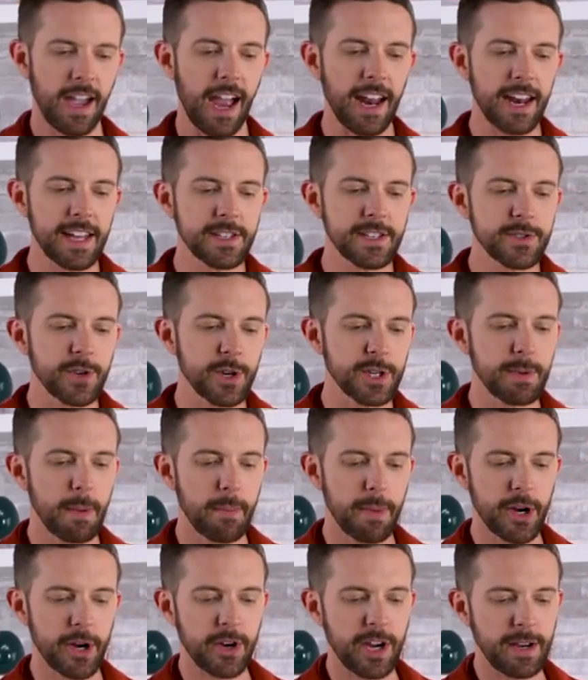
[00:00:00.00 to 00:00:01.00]
I like to torch my
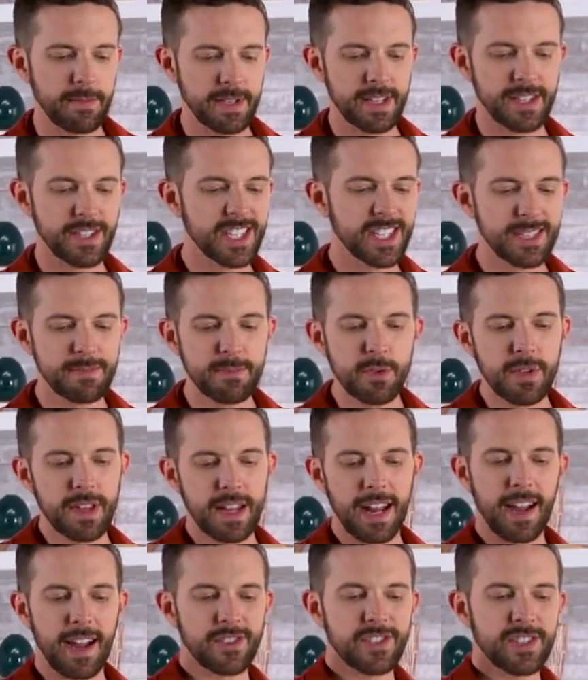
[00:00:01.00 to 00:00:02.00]
buttercream to like smooth
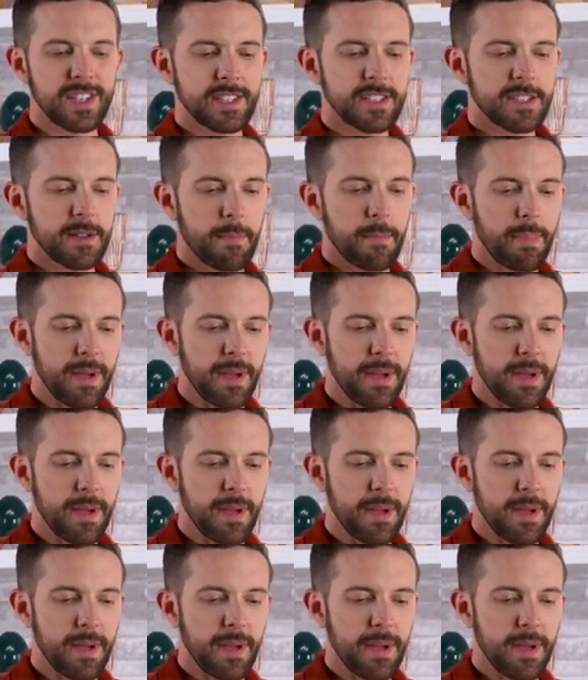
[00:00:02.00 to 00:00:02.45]
it out just a